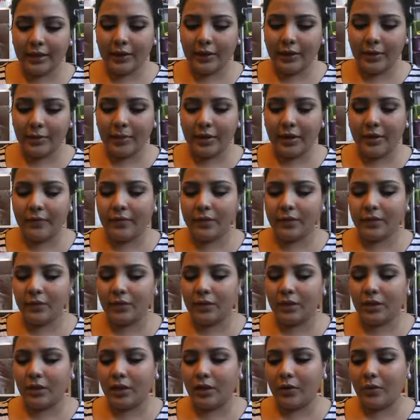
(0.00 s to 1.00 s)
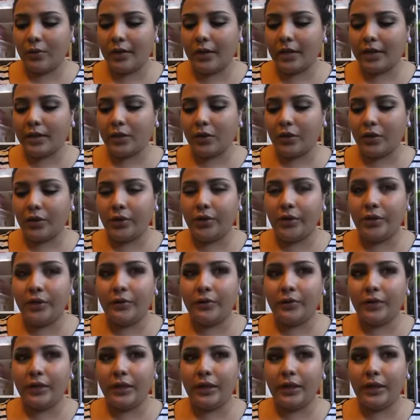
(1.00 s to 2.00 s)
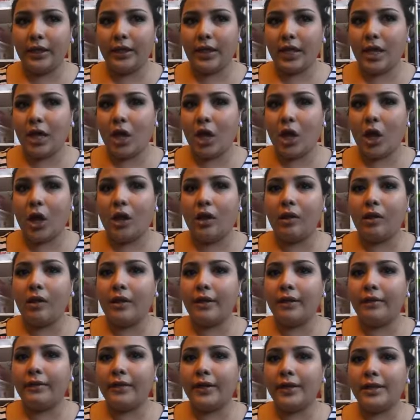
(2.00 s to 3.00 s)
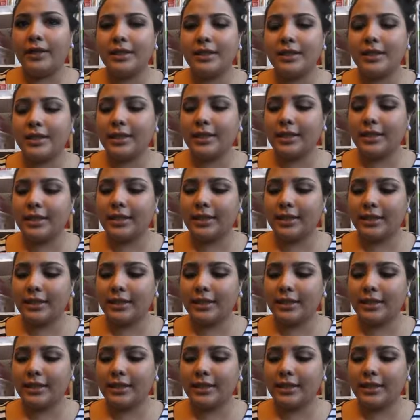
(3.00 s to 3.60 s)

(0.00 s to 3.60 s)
little bit of this goes a long way, so you don't need a lot of it.